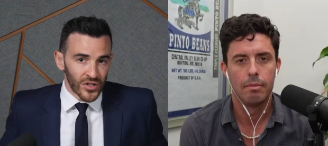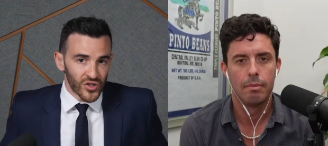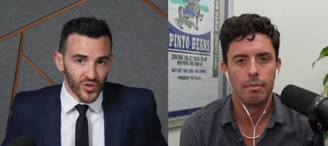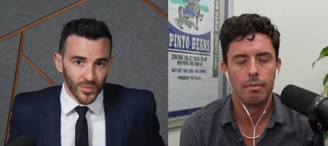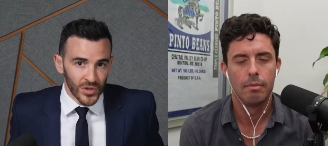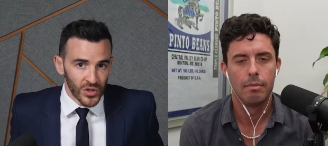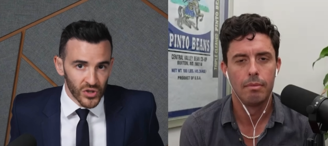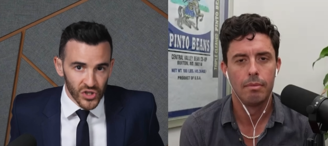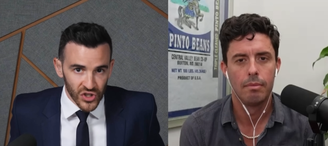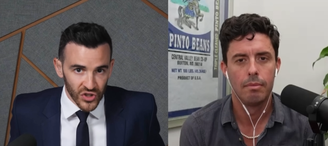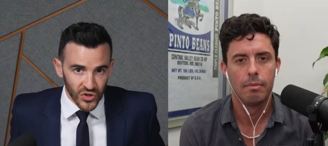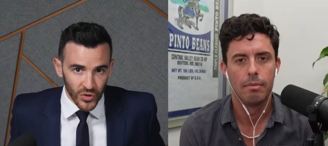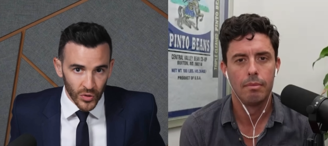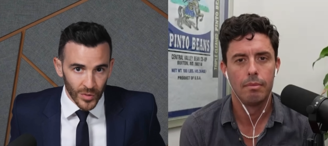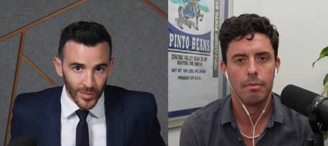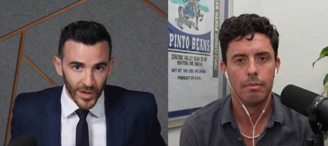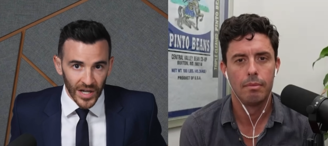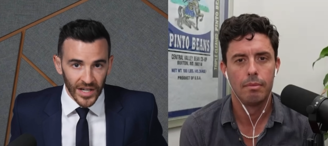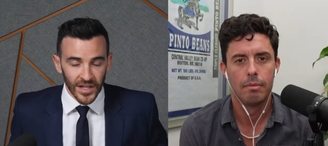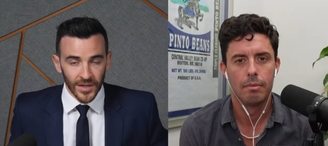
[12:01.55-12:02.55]
Speaker 1: retribution
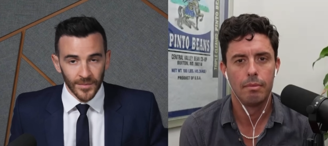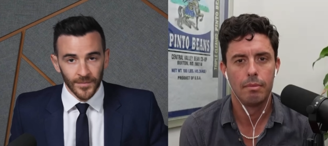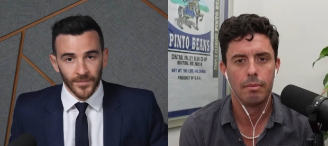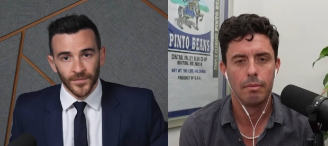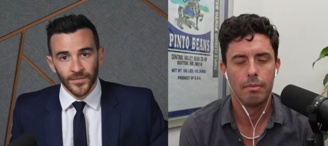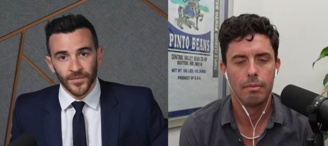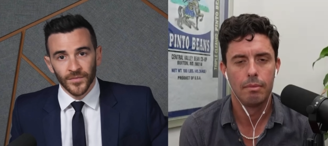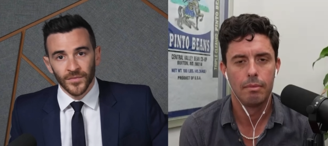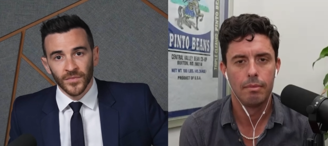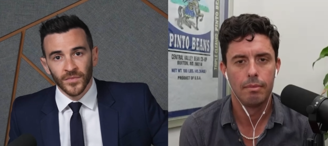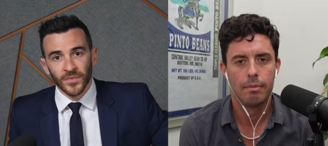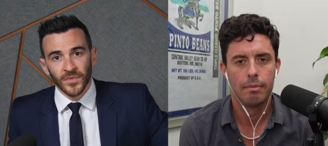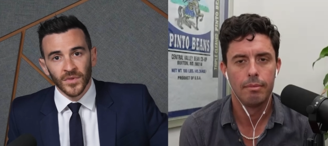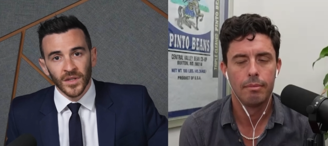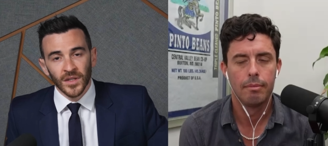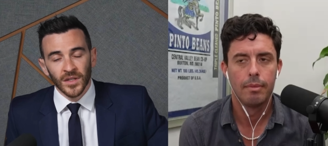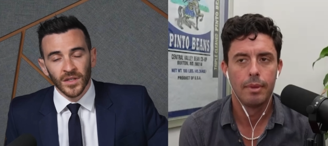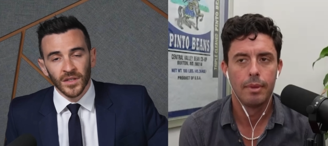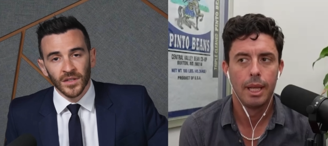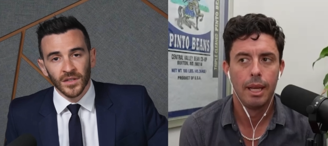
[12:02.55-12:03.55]
tour by him.
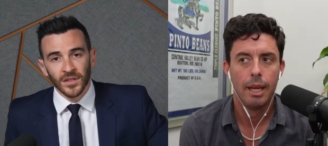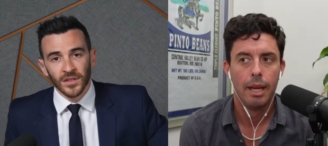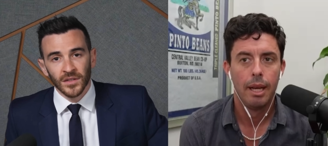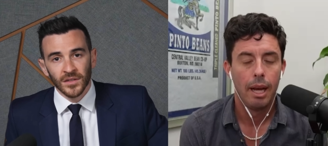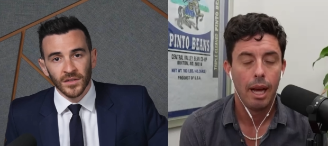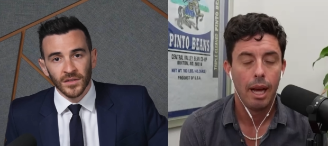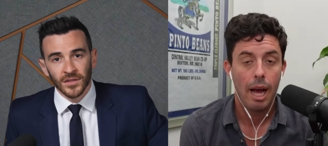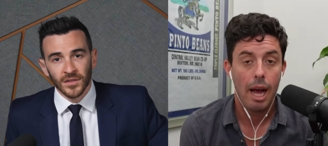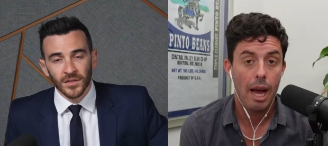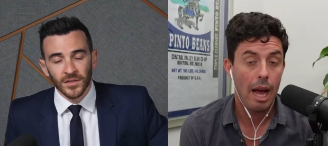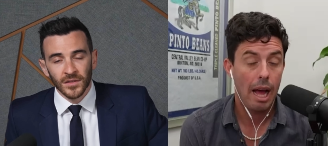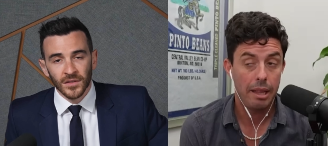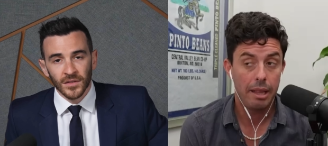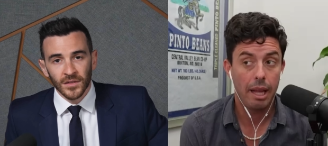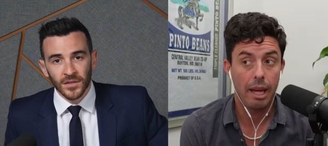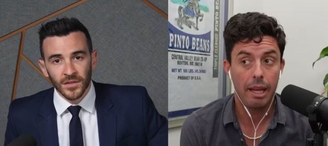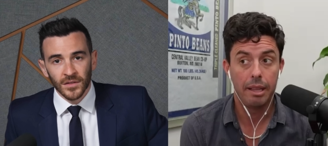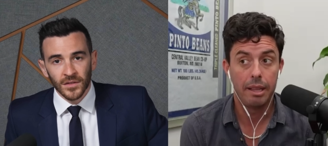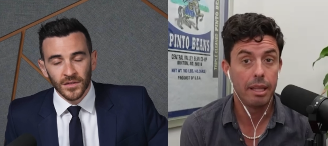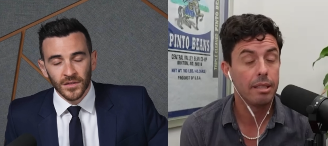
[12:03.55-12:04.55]
Speaker 2: Uh,
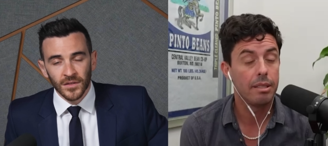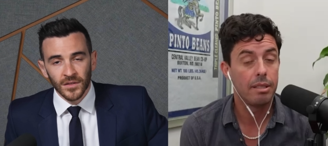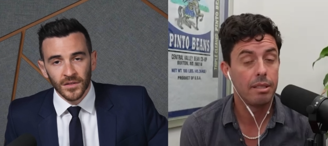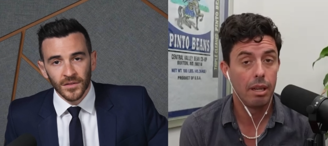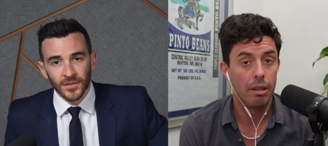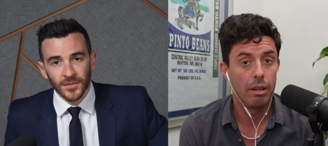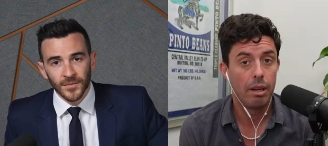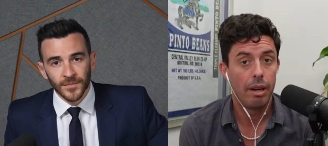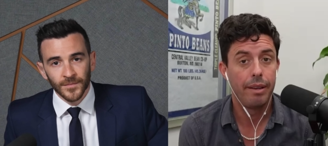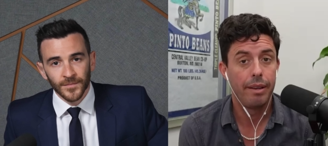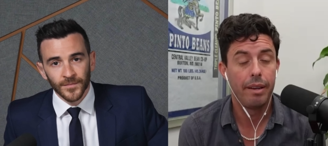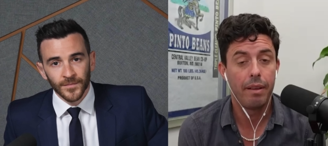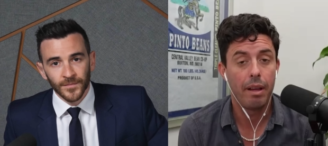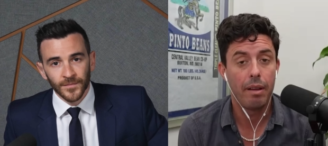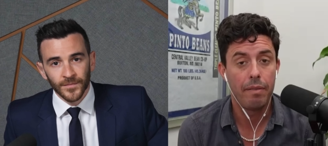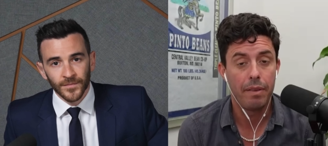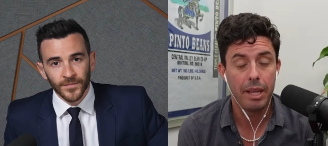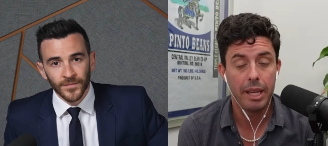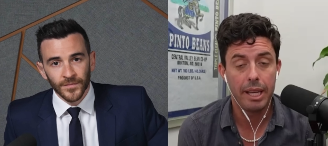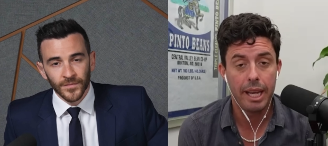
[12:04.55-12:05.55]
I I think so. I mean,
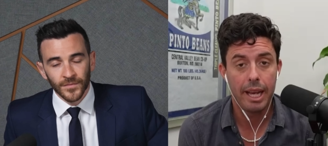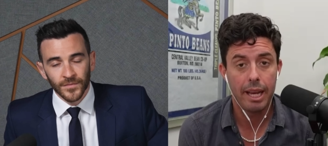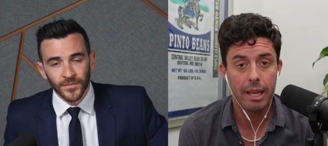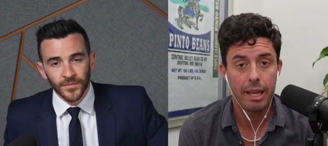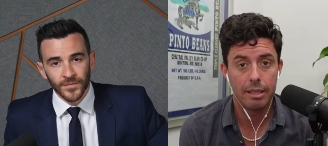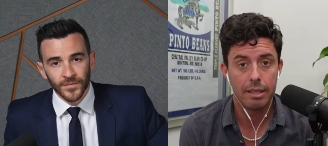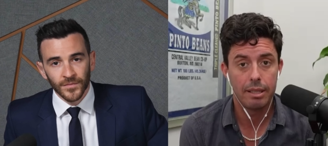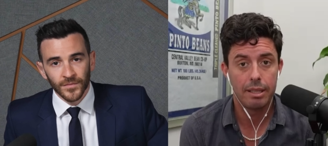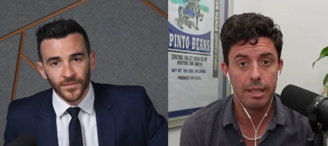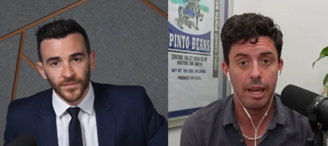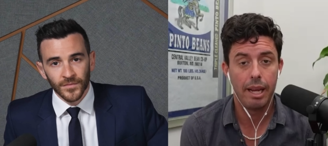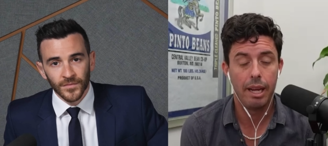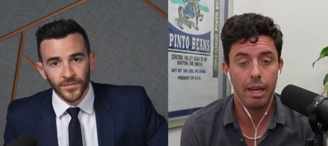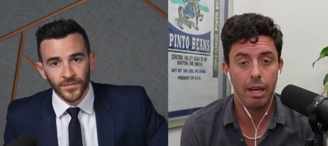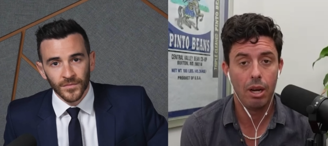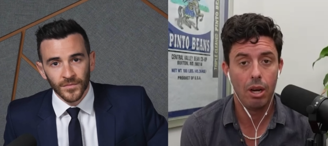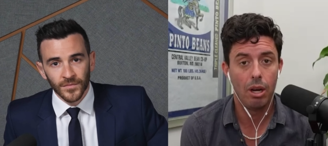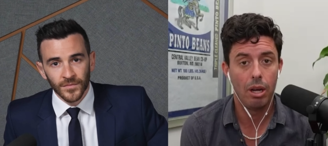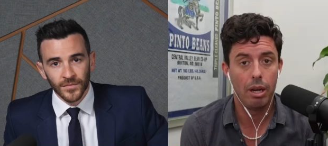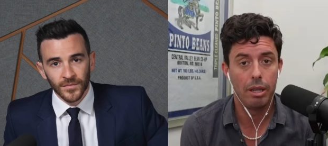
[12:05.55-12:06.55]
if he can't stay
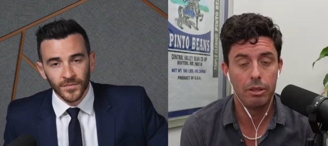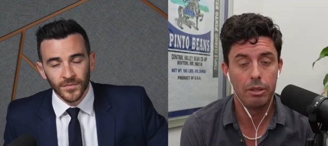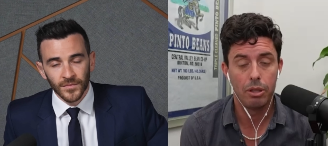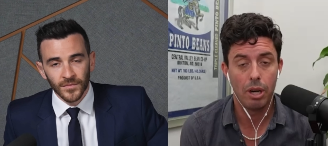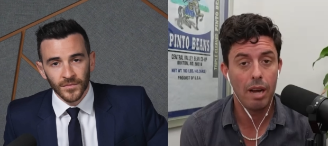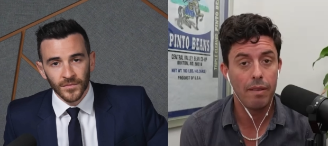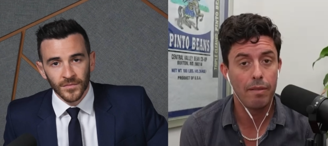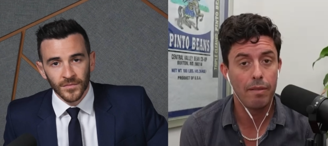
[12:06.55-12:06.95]
on drive a